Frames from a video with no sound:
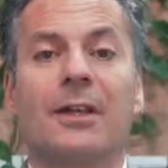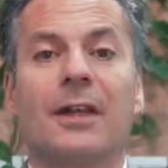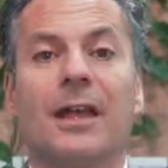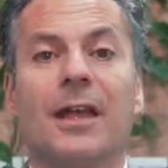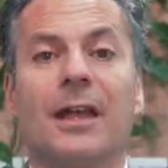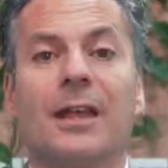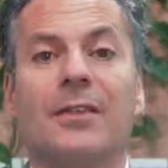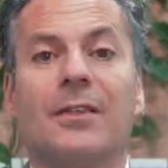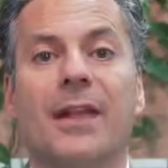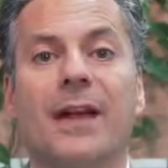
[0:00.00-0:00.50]

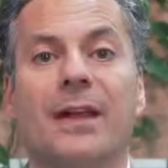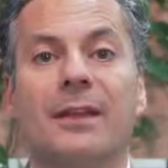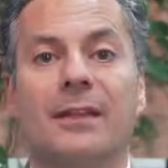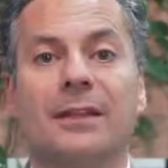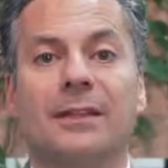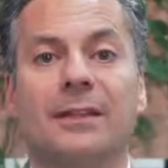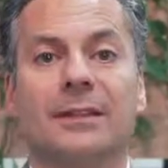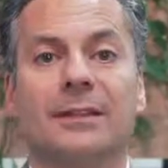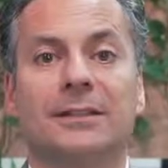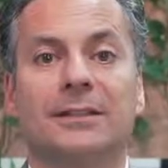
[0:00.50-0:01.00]
and that
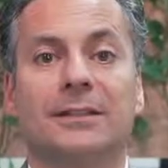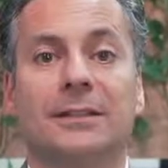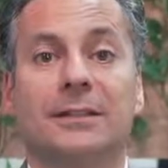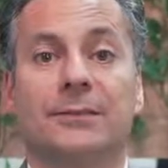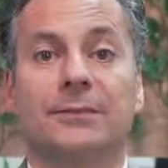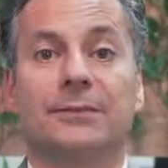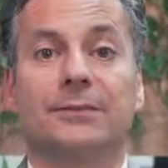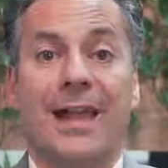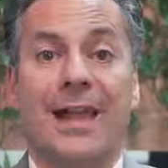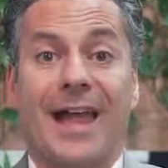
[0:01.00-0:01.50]
is
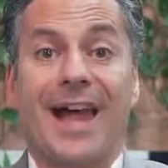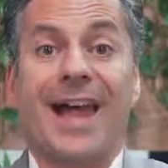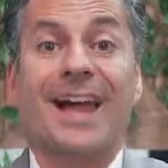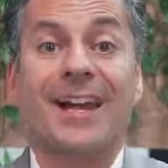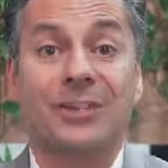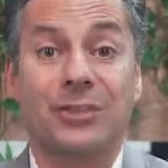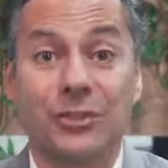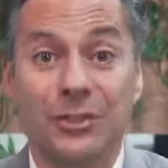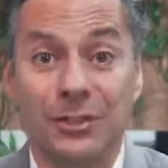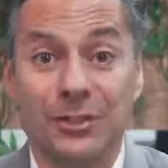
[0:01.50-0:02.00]

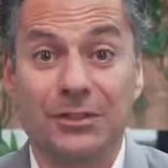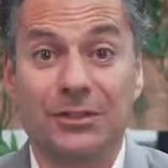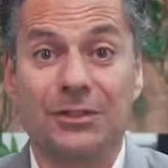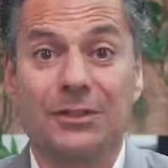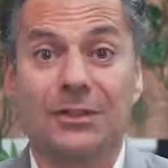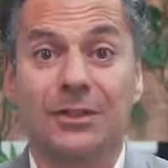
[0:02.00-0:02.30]
actioned,